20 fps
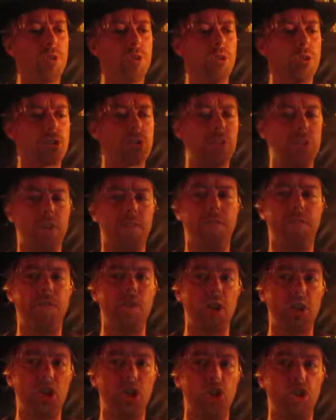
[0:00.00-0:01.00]
it looks like
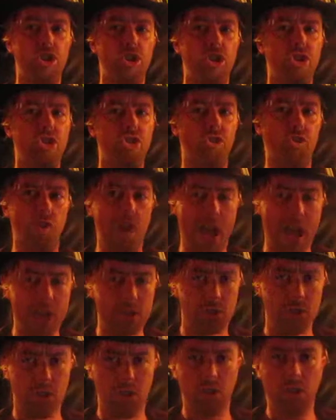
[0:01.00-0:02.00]
fucking Nurse
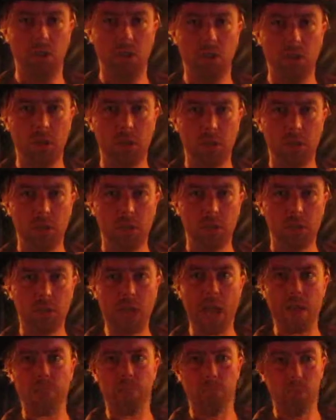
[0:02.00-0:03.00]
Ratchet
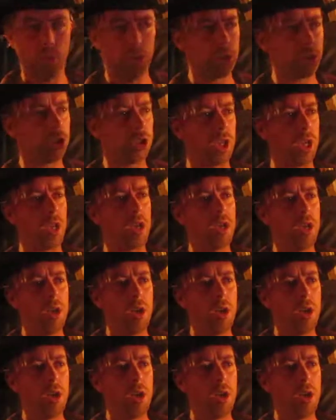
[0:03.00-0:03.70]
type bullshit.